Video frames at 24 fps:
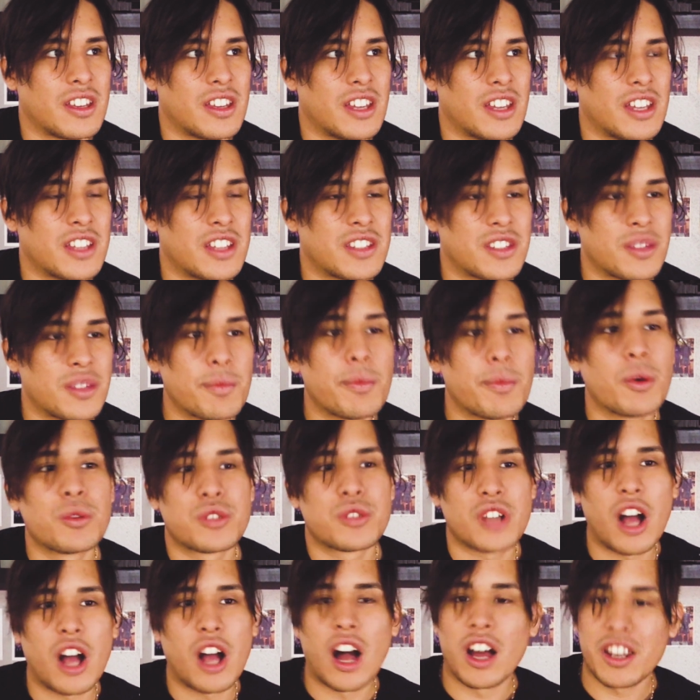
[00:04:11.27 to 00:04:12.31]
it's the
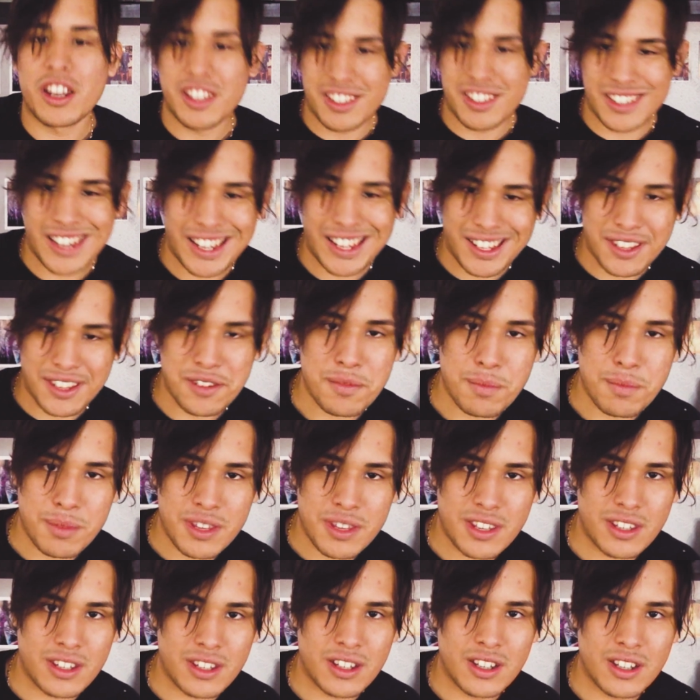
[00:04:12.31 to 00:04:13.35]
most honest I can
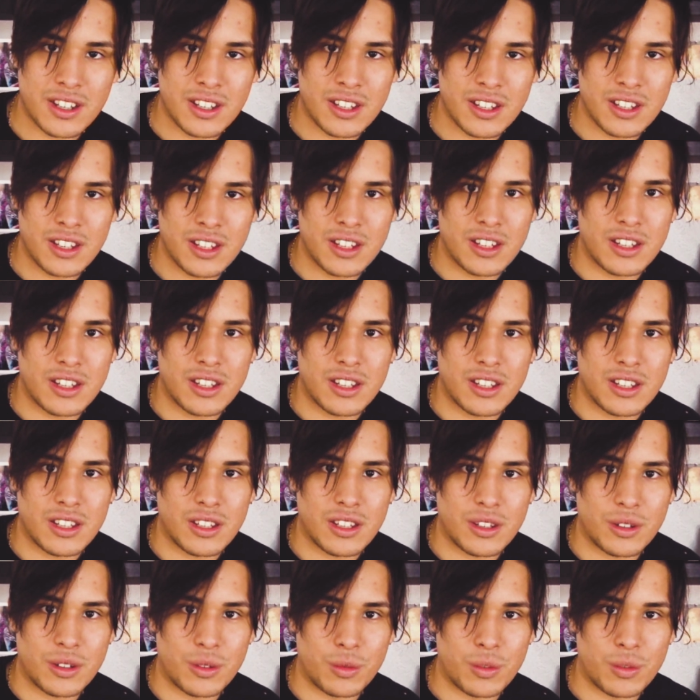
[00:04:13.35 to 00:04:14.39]
be
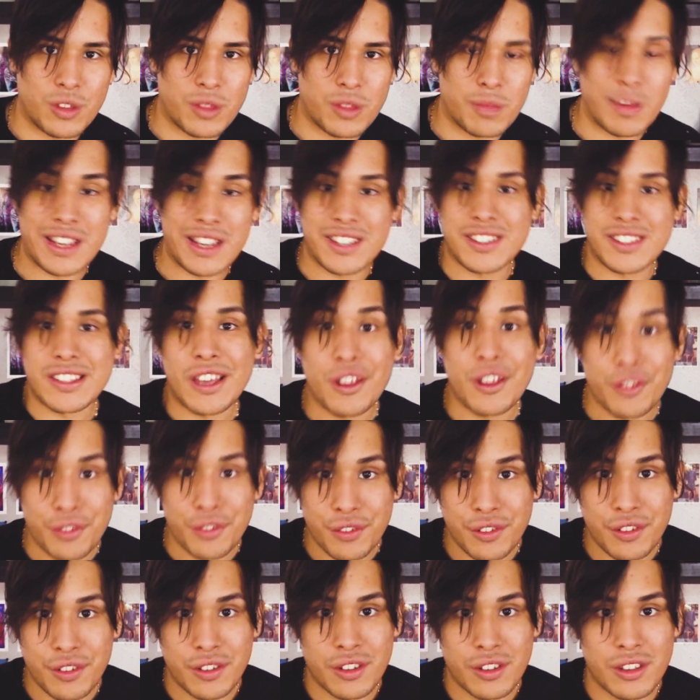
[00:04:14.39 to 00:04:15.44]
with
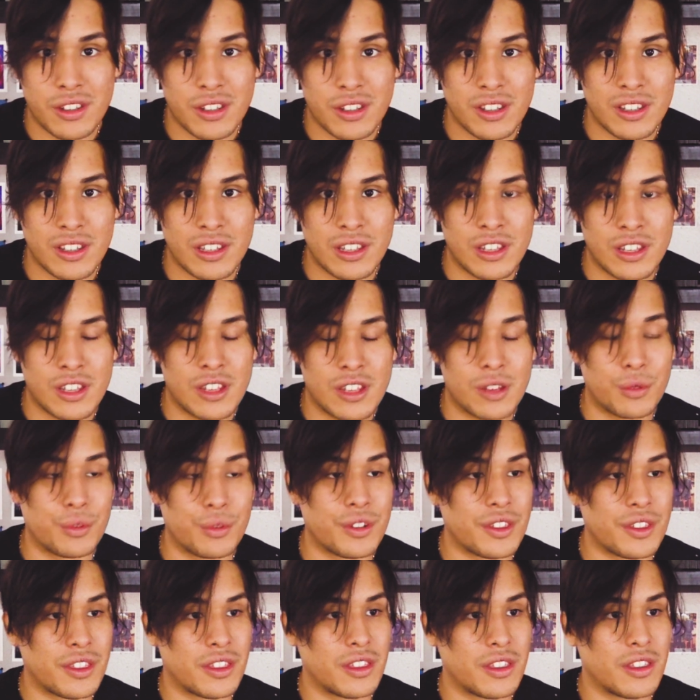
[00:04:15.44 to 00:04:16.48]
myself,
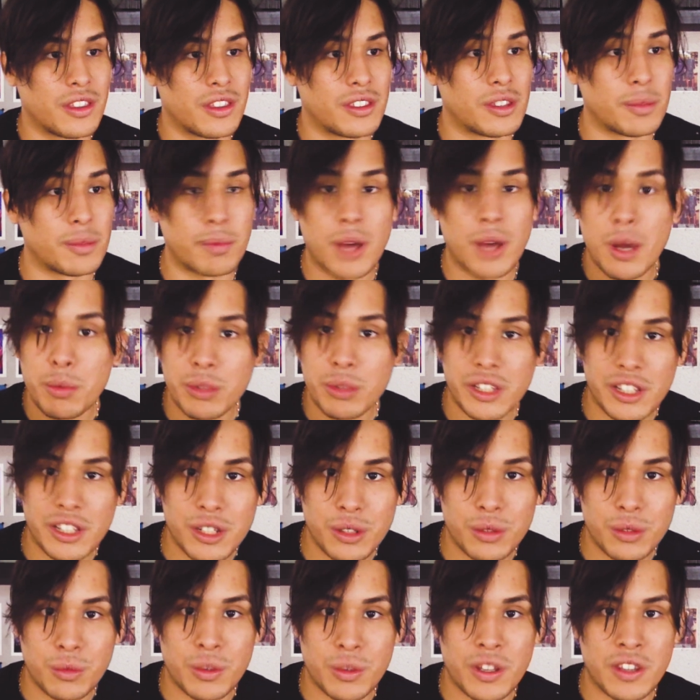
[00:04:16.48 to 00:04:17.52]
with the public,
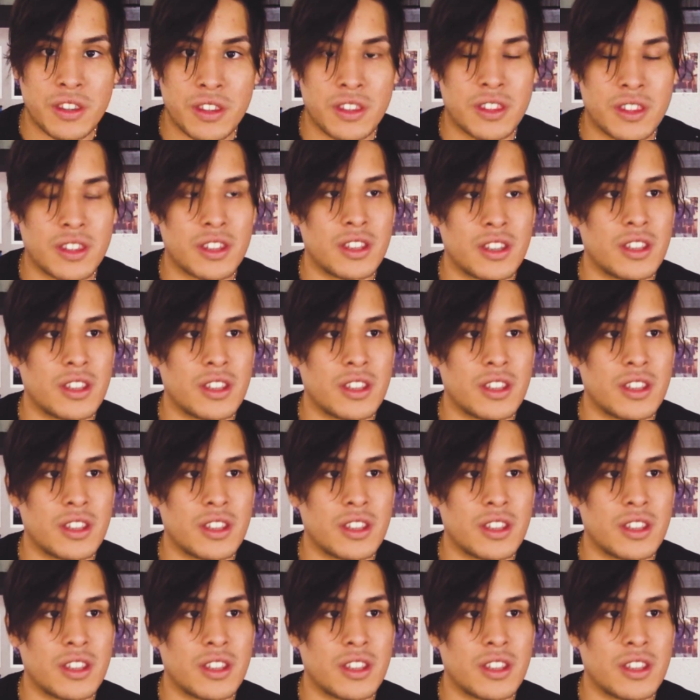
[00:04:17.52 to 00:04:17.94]
with